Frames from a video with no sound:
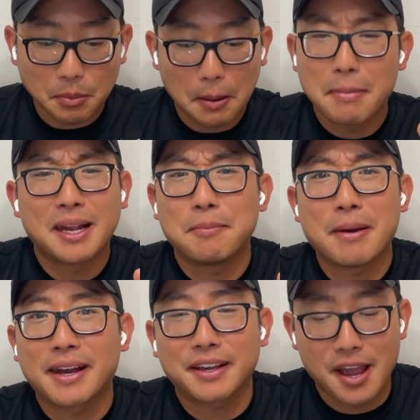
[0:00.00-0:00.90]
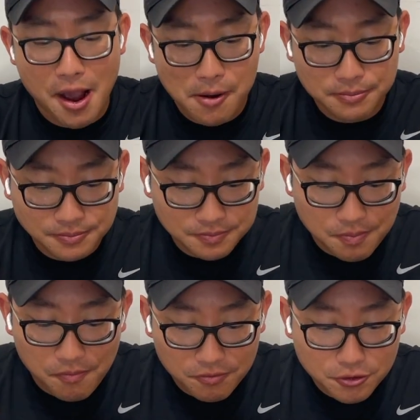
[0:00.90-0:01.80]
Manny Pacquiao,
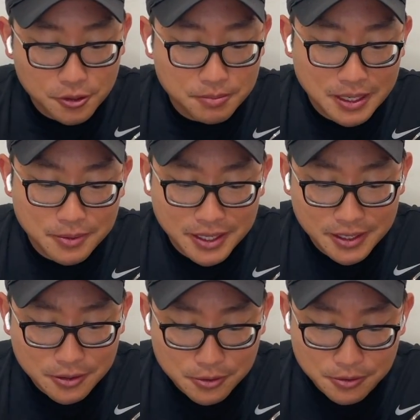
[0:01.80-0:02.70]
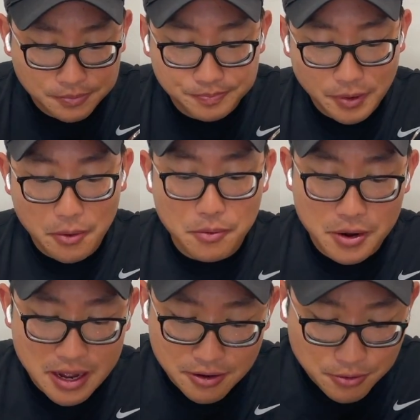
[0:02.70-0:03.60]
Floyd Mayweather,
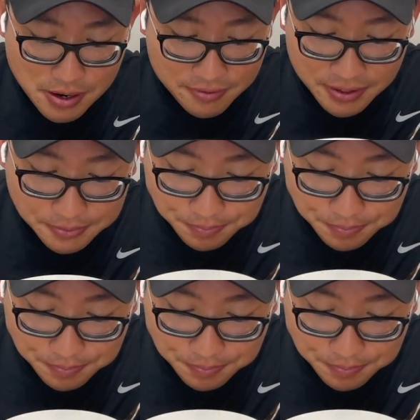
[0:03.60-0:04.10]
whoever.